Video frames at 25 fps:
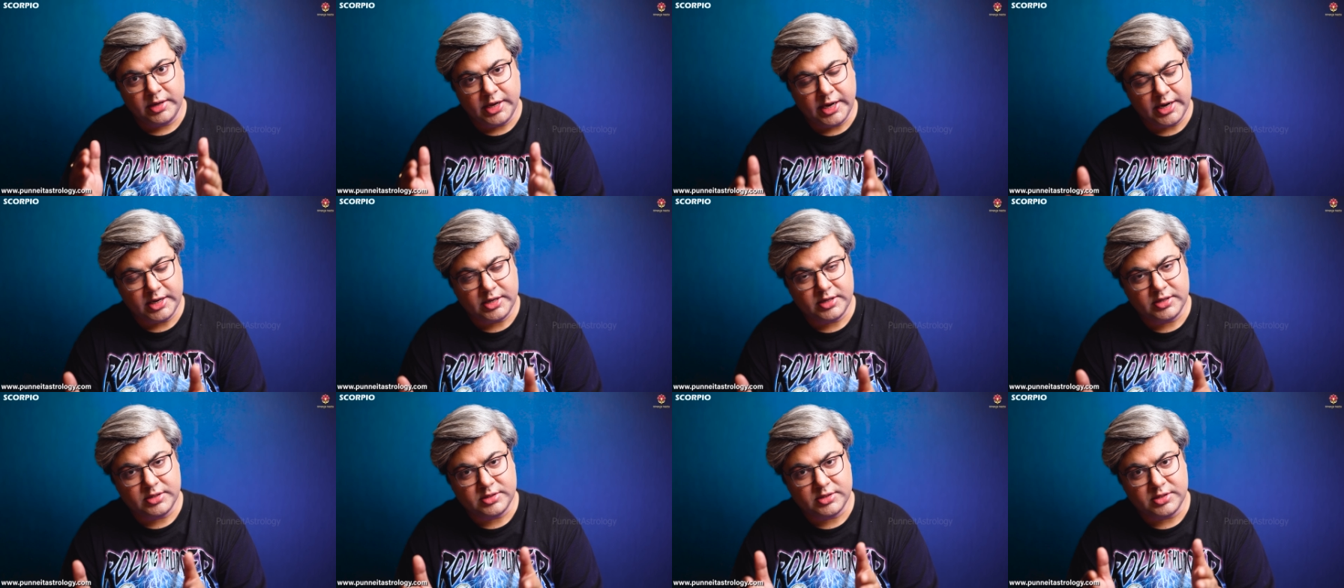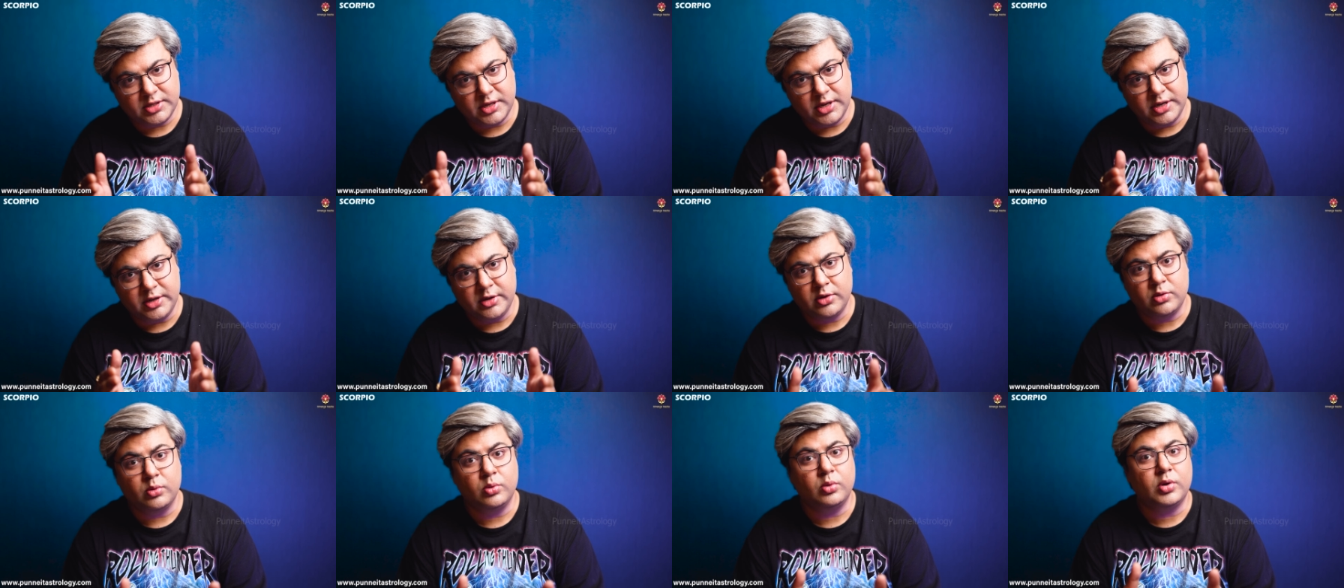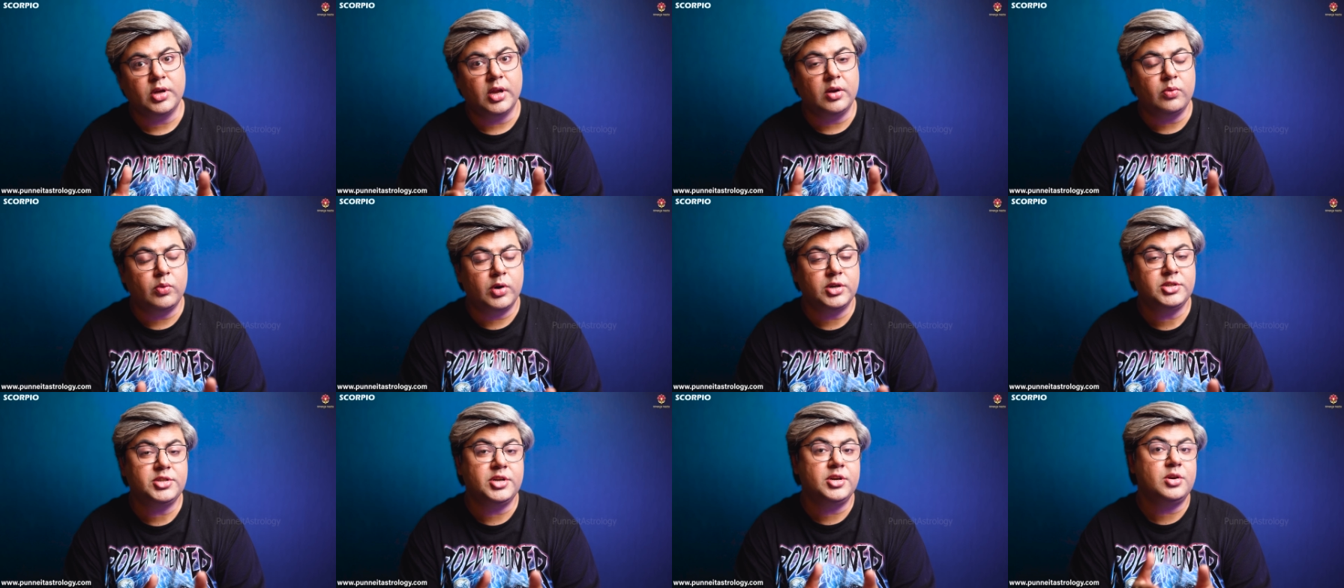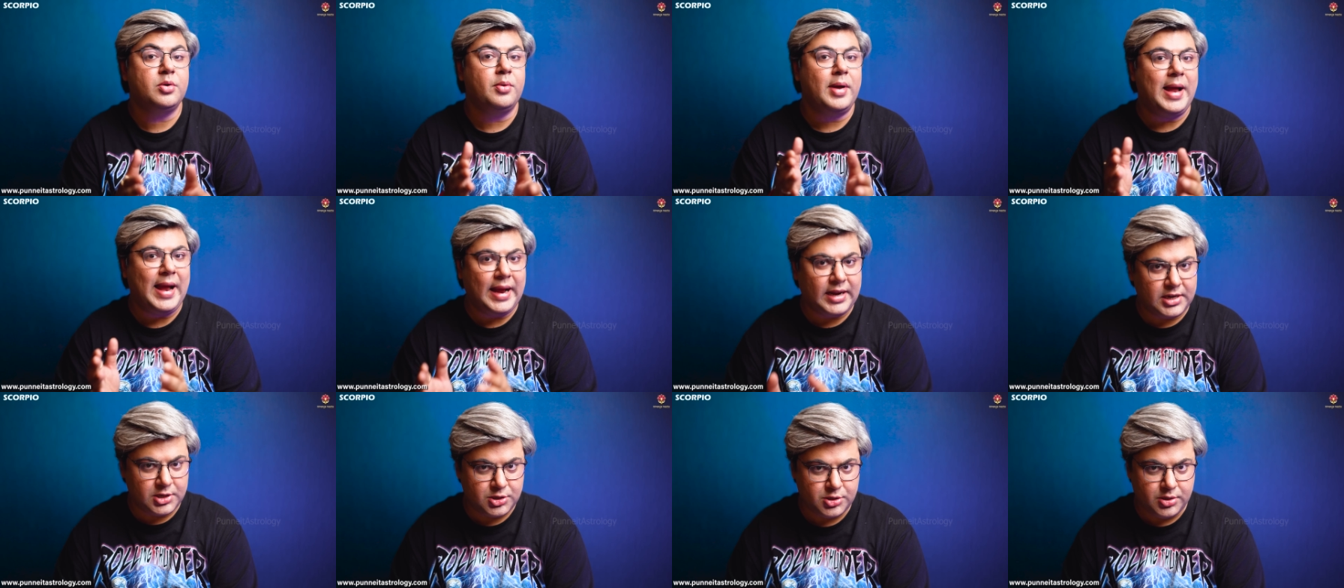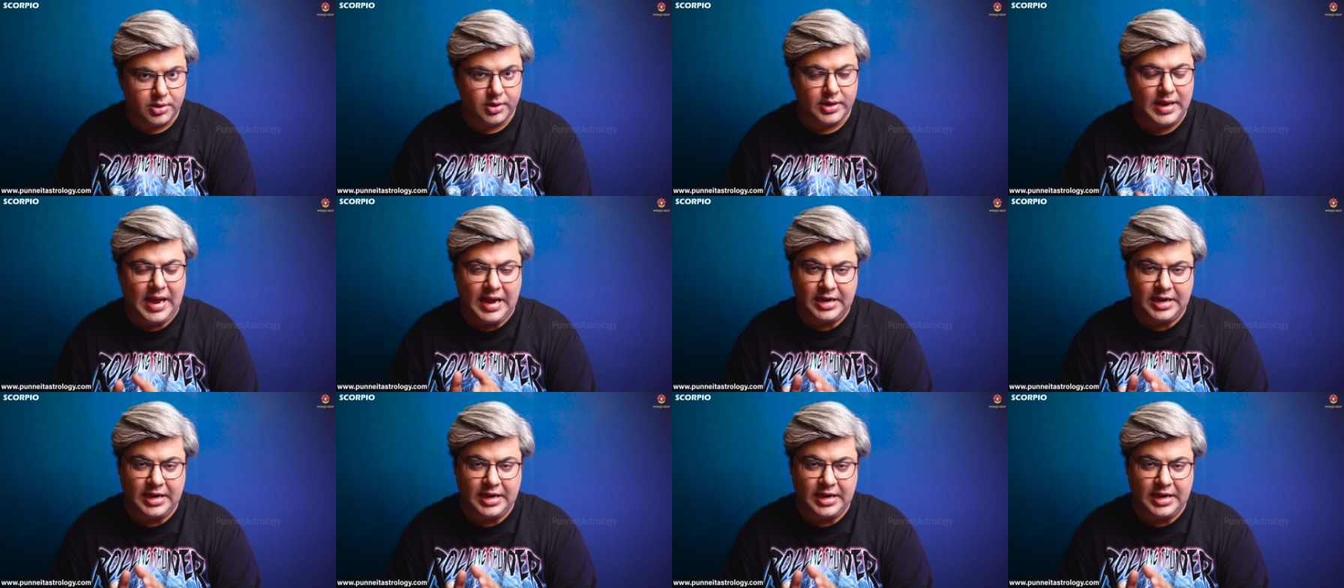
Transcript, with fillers: gets into, converts into action.